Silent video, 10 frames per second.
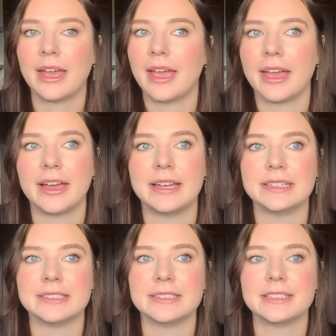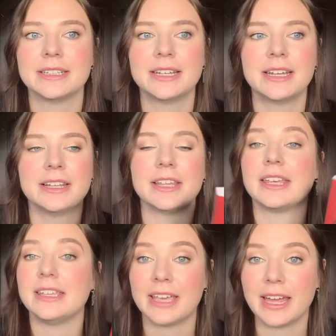And like,
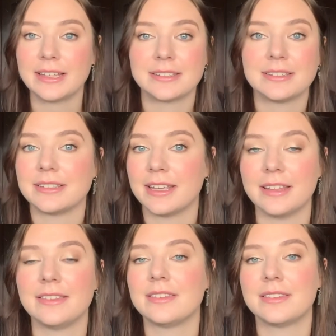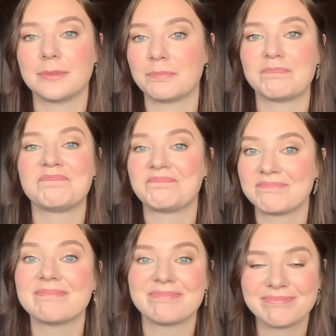yes, it's,
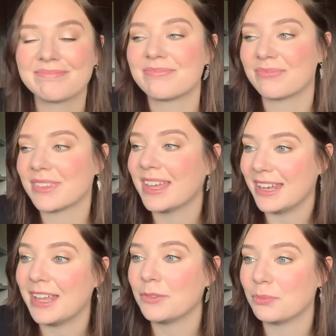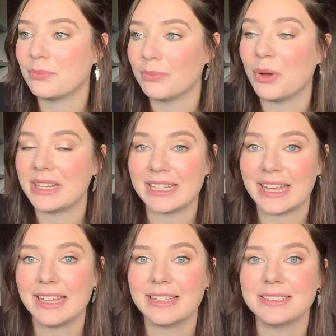it is what it
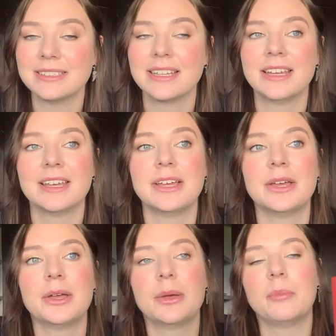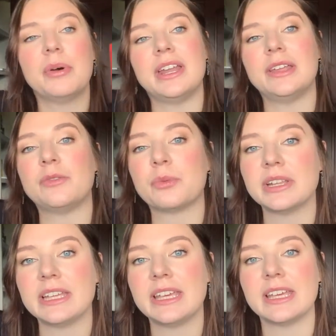is, but it's
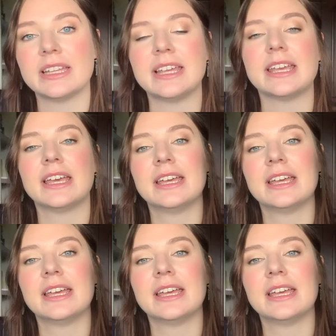really like,